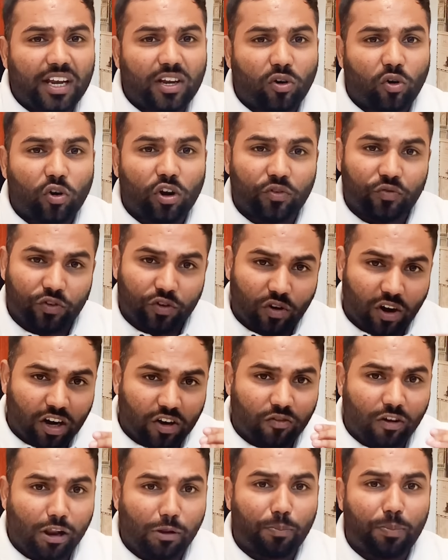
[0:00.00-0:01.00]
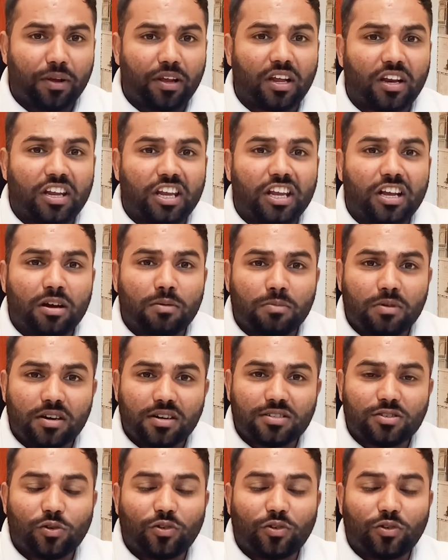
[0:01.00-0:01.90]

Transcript: Or if you are developing an e-commerce,